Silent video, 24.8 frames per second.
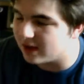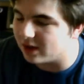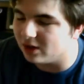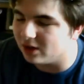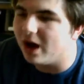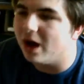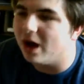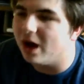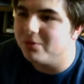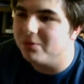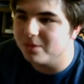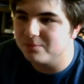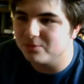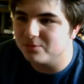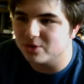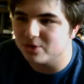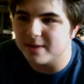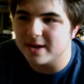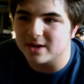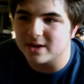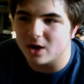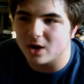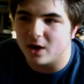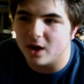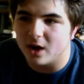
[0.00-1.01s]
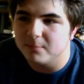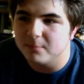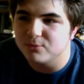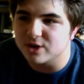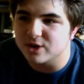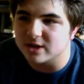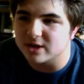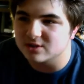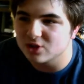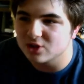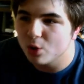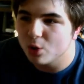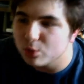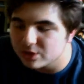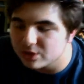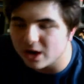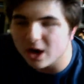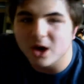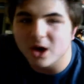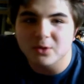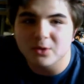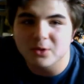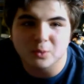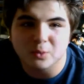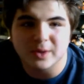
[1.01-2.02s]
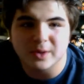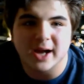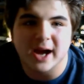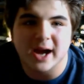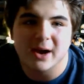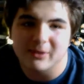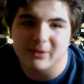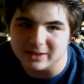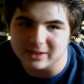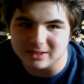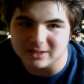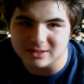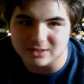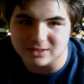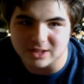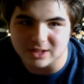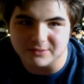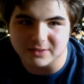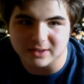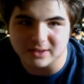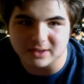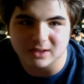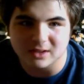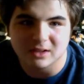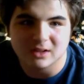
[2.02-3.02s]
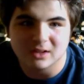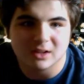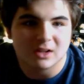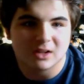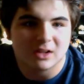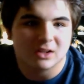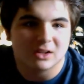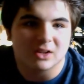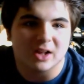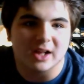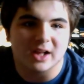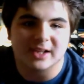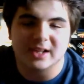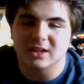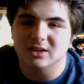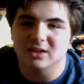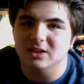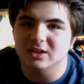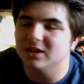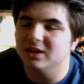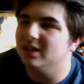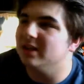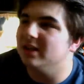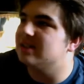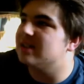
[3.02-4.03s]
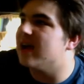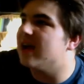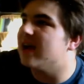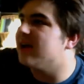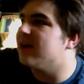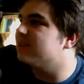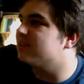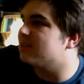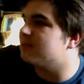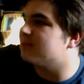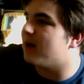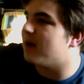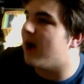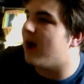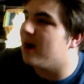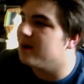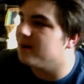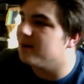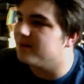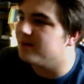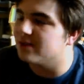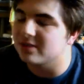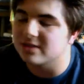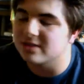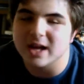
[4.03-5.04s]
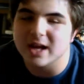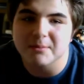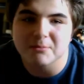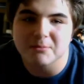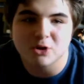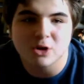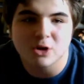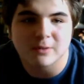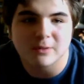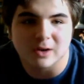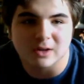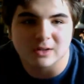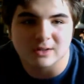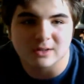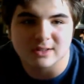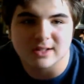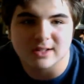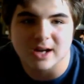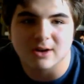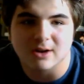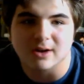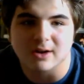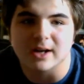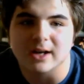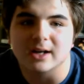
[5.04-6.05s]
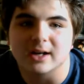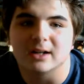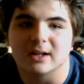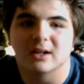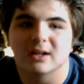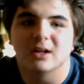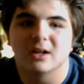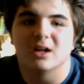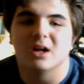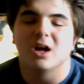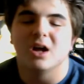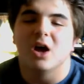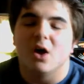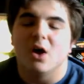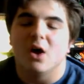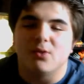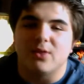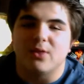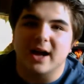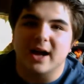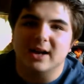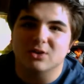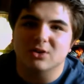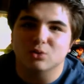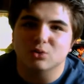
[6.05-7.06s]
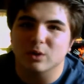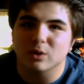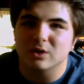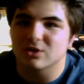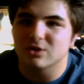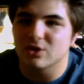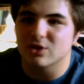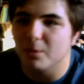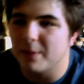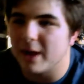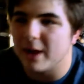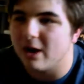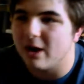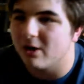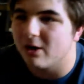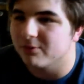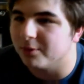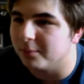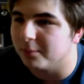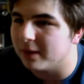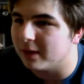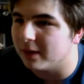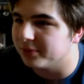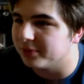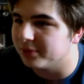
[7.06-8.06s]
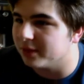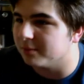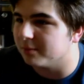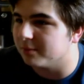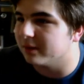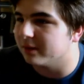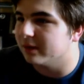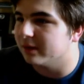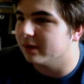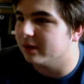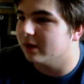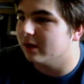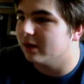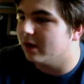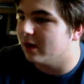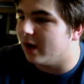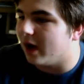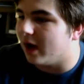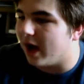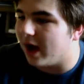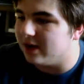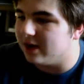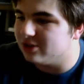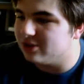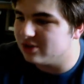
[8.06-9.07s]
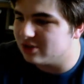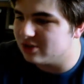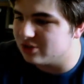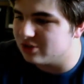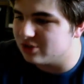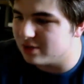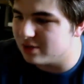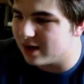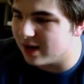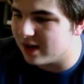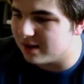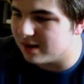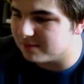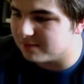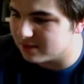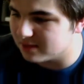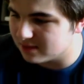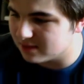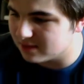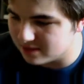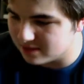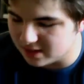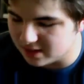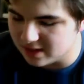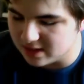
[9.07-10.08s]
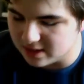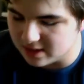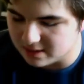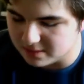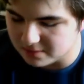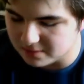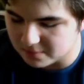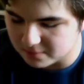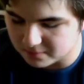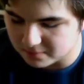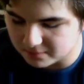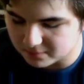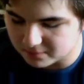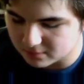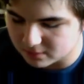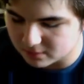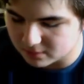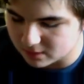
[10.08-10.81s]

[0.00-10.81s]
that allow them to make objects go into other realities, even. Like, it literally takes them out of the same universe they're in. That's what's so powerful about them. I just do not see